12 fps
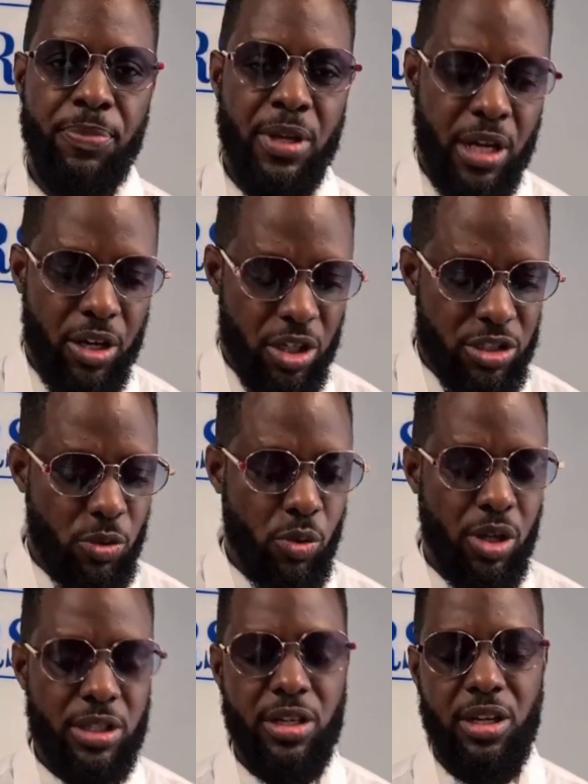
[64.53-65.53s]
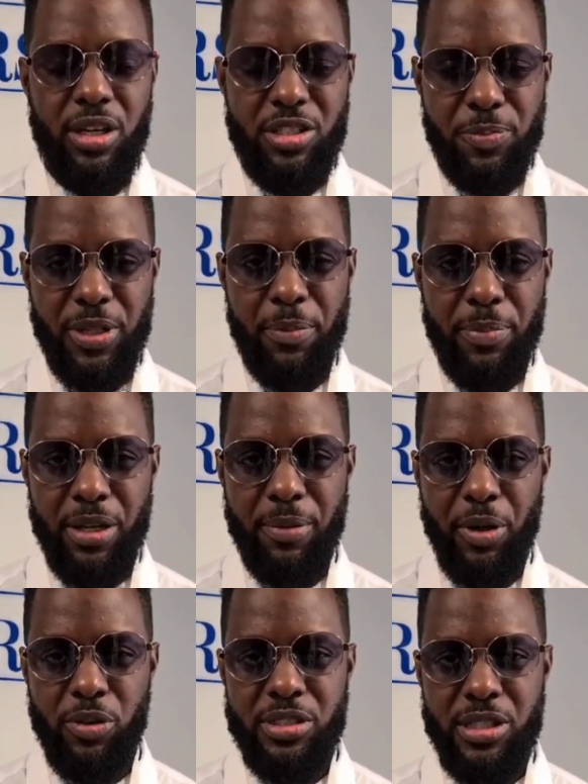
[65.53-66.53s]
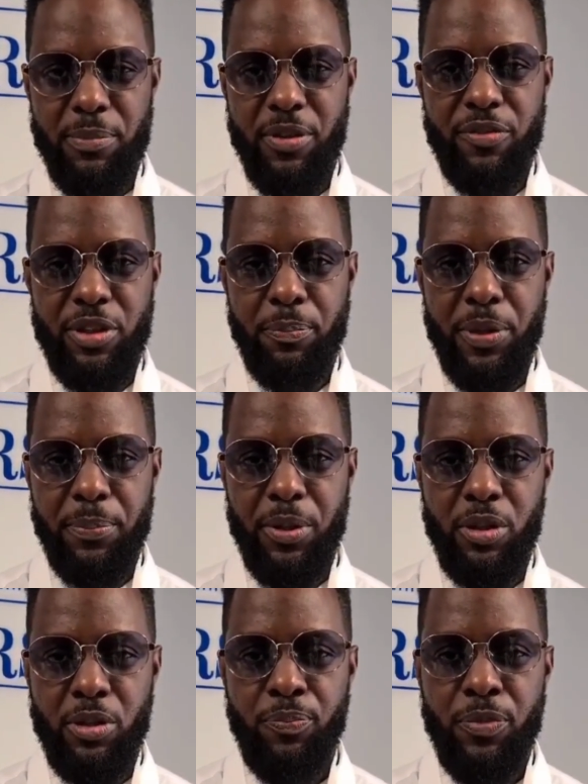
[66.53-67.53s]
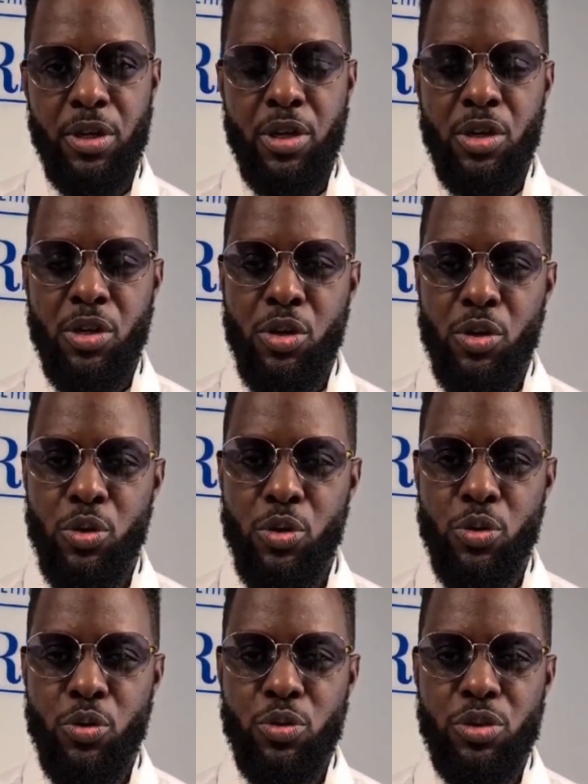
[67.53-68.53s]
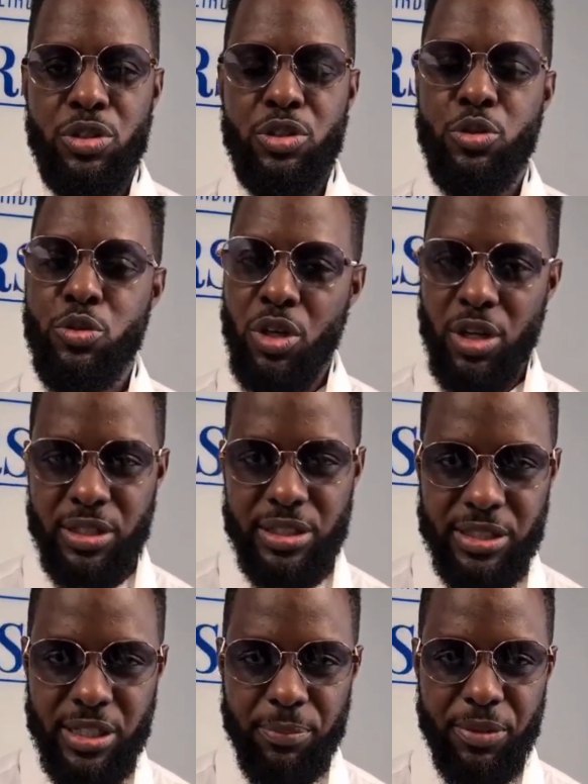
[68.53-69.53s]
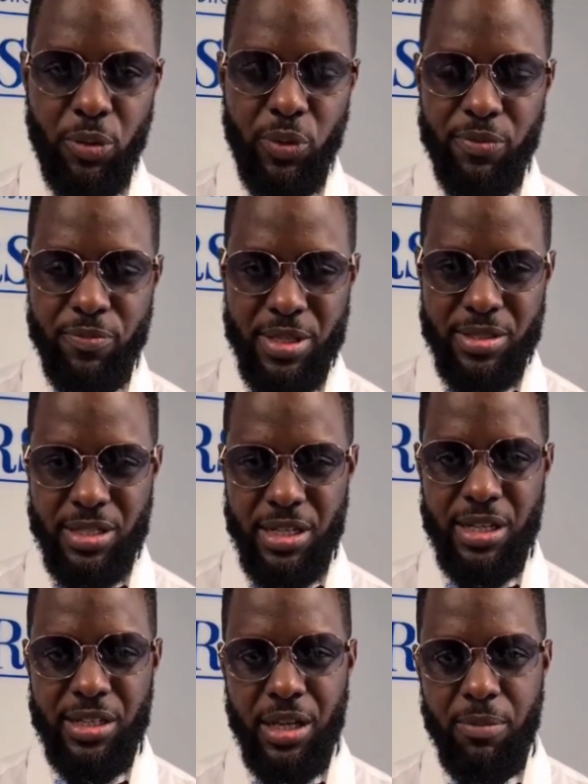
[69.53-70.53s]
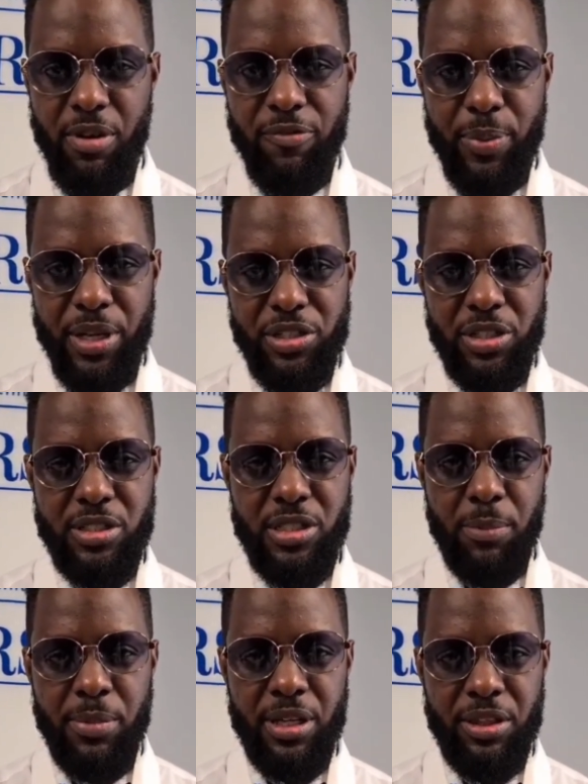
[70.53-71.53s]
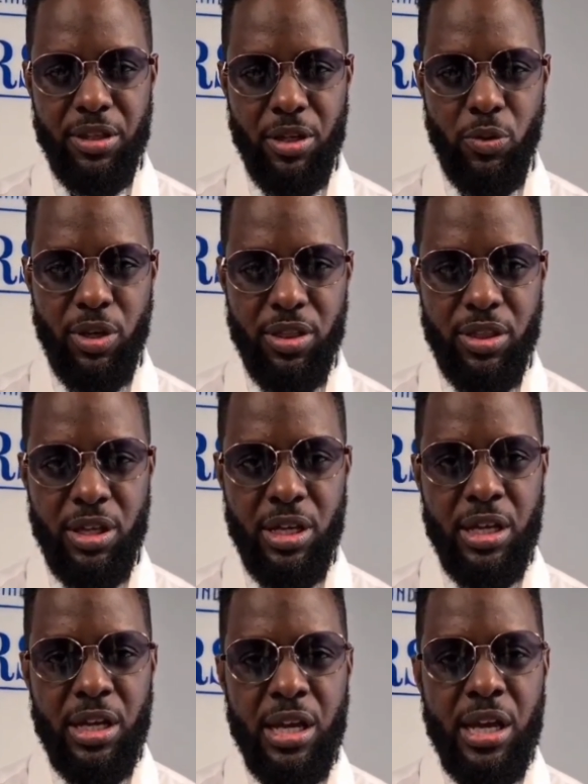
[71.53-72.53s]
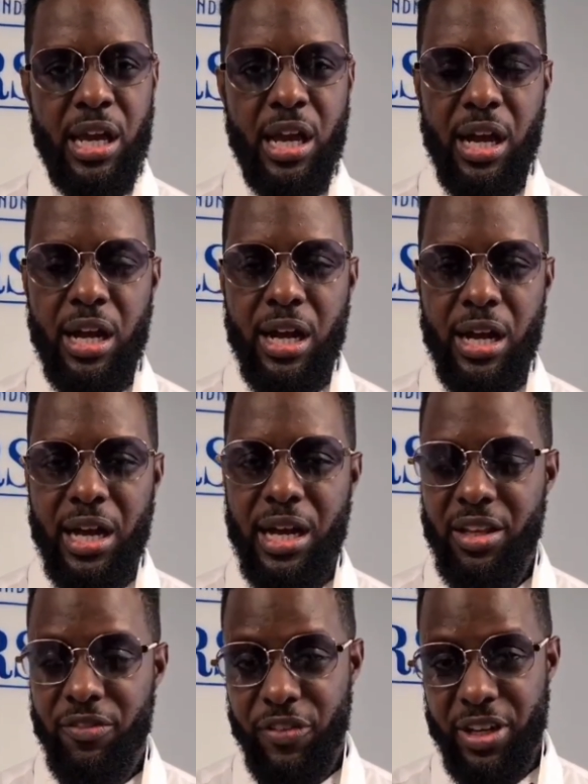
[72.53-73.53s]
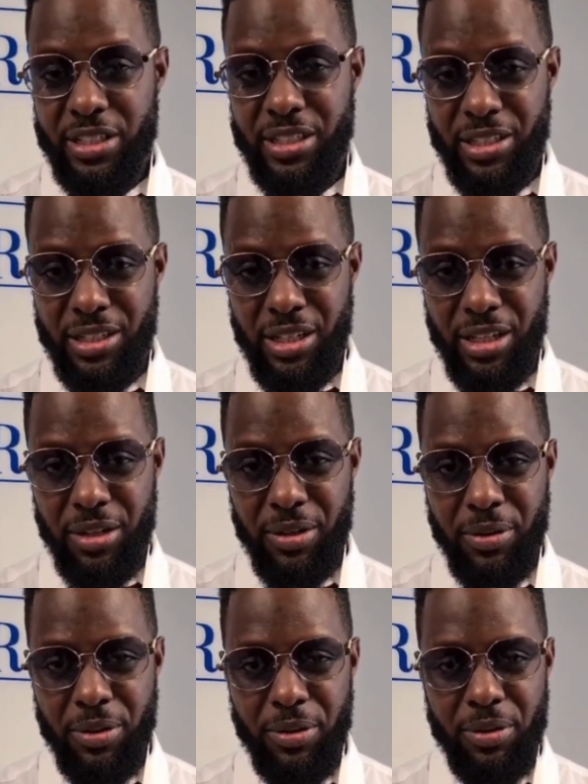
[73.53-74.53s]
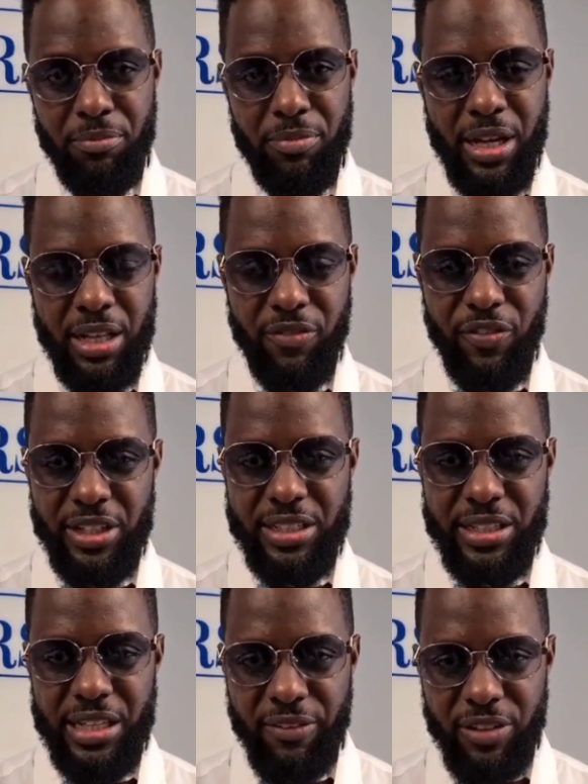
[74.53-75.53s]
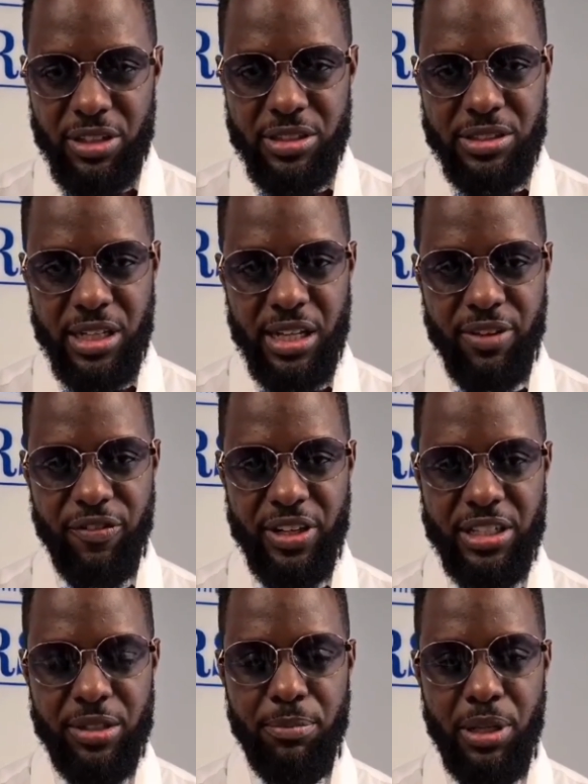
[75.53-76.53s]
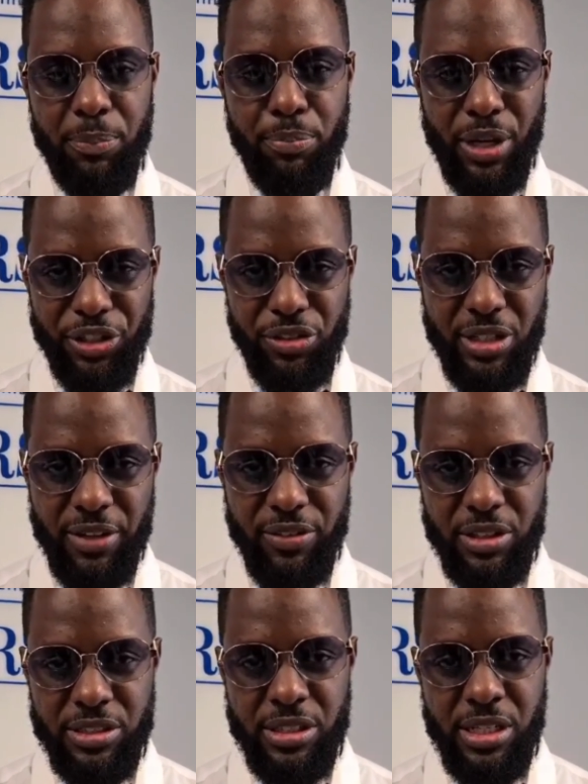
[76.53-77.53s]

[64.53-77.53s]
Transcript: I also want to speak a bit about some of the people who do not need to come there. We've been seeing a number of patients coming there with uh, elevated, uh, elevated levels, elevated blood pressure levels,